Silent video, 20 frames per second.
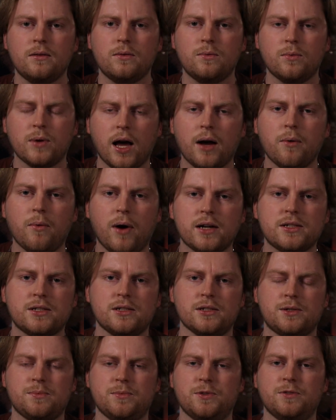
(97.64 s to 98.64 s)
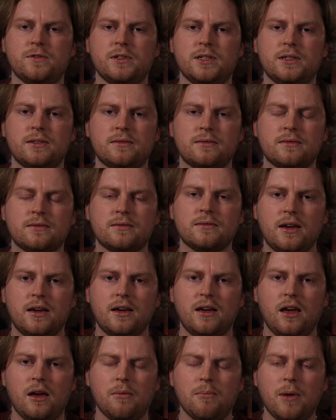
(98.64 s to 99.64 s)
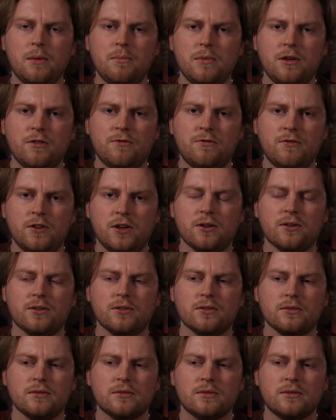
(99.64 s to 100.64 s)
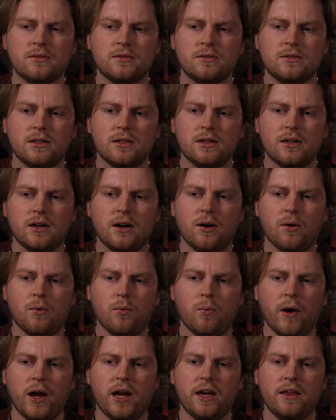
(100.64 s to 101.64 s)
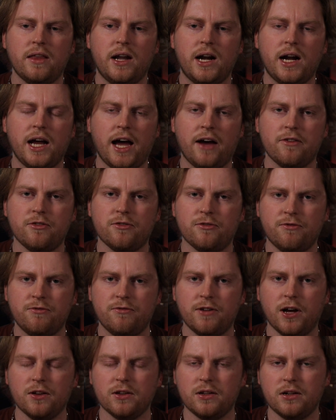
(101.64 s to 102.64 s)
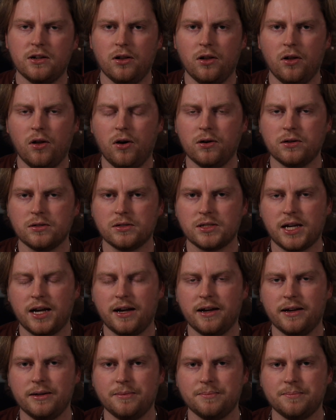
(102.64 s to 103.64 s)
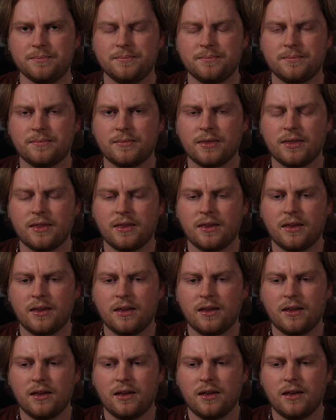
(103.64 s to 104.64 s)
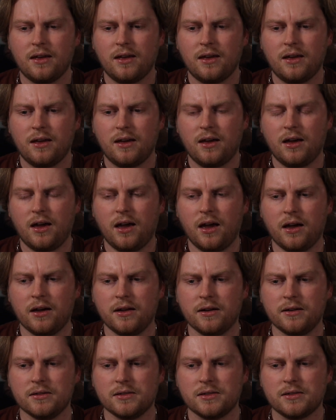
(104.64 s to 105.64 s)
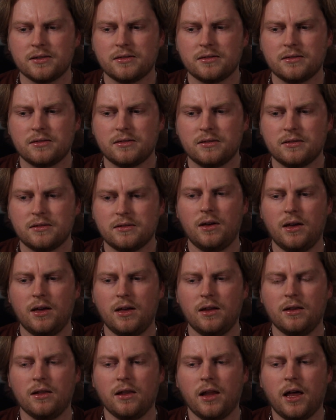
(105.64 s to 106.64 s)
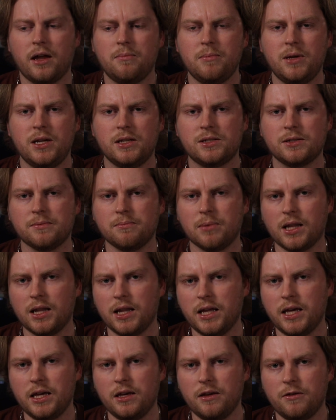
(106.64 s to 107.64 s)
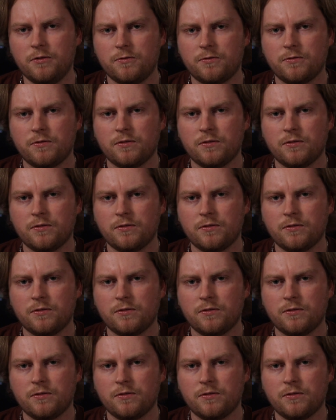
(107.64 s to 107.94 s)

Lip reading: When I watched this movie, it made me feel a way that I haven't felt in a long time, and it led me to believe